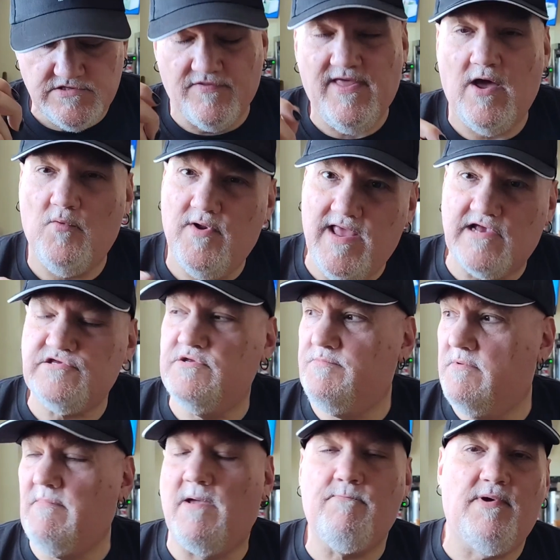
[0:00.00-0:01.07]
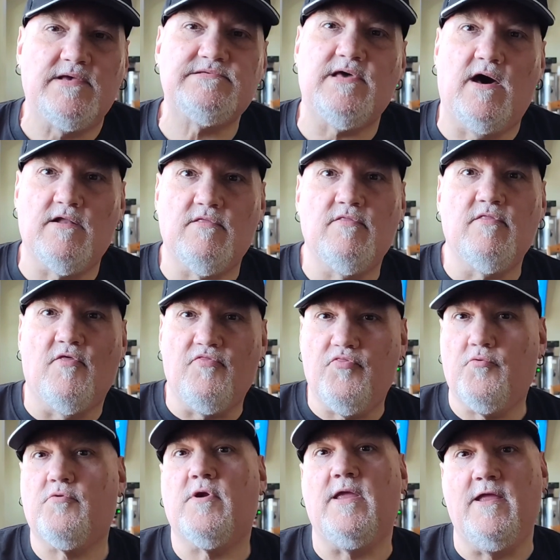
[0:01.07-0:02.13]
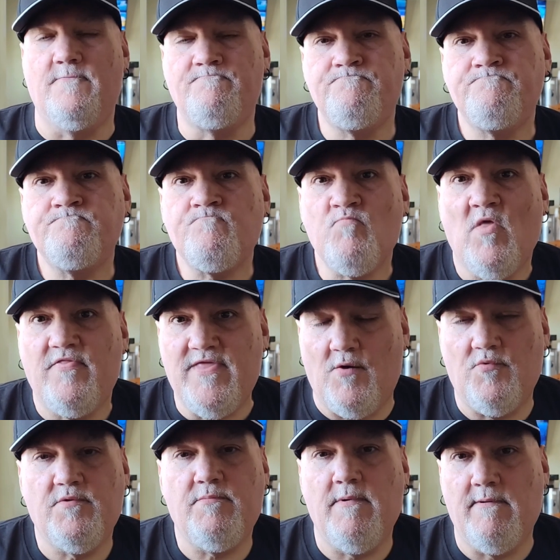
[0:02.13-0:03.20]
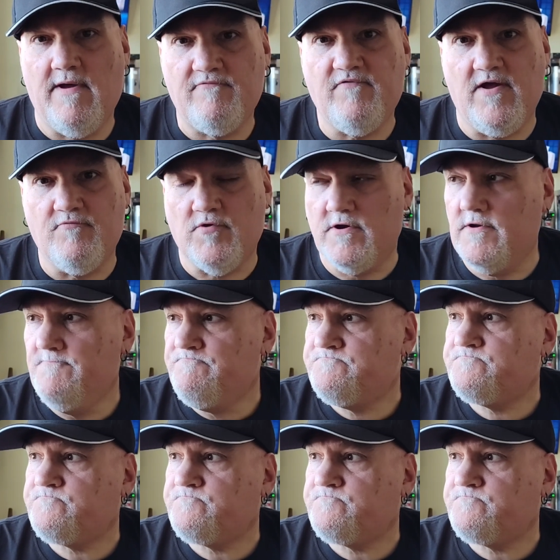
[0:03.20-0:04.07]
So that would actually be my best out of the three. That would be my favorite.